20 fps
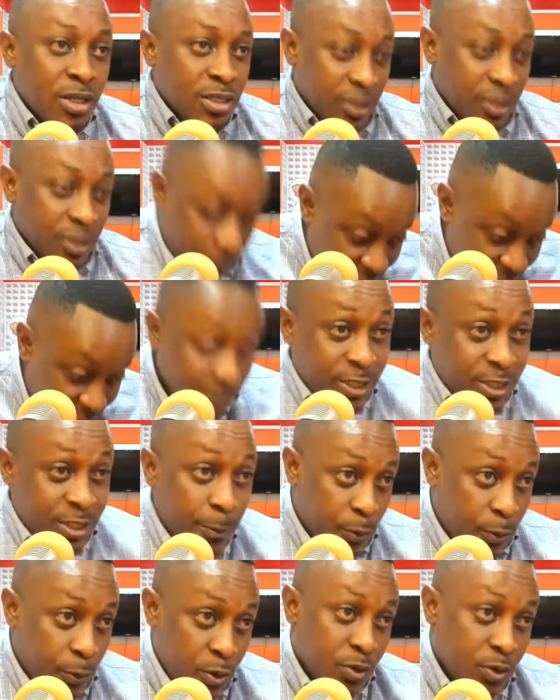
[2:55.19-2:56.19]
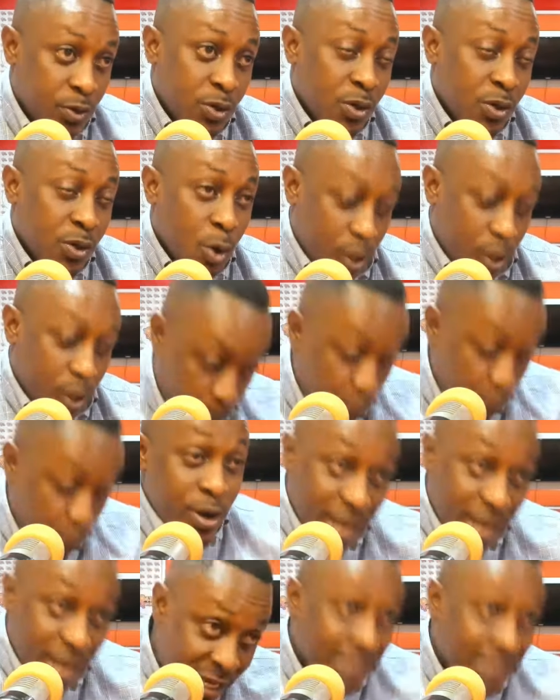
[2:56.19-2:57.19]
defensive shape no, okay, put
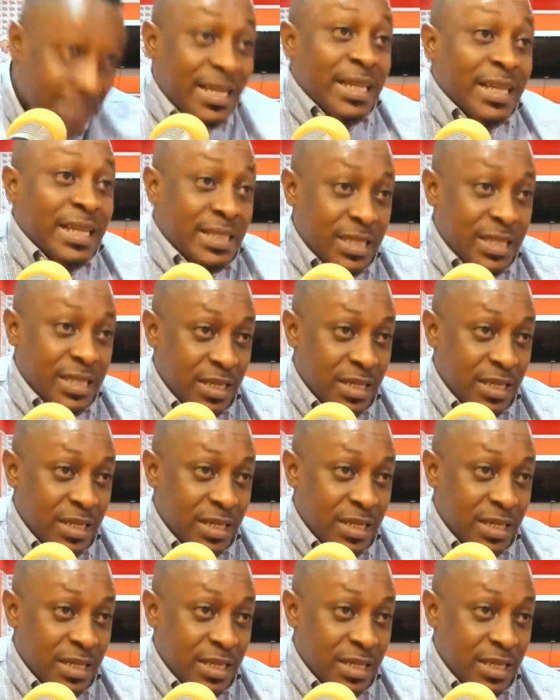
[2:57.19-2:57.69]
it intact.